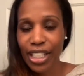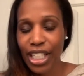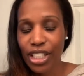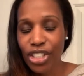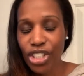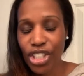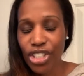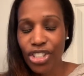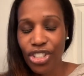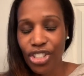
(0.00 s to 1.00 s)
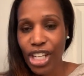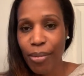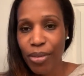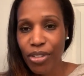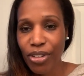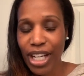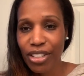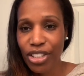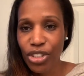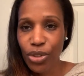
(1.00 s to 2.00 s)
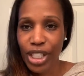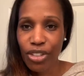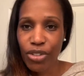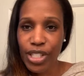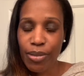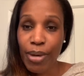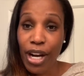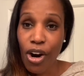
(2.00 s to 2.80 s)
and just shopping around to increase my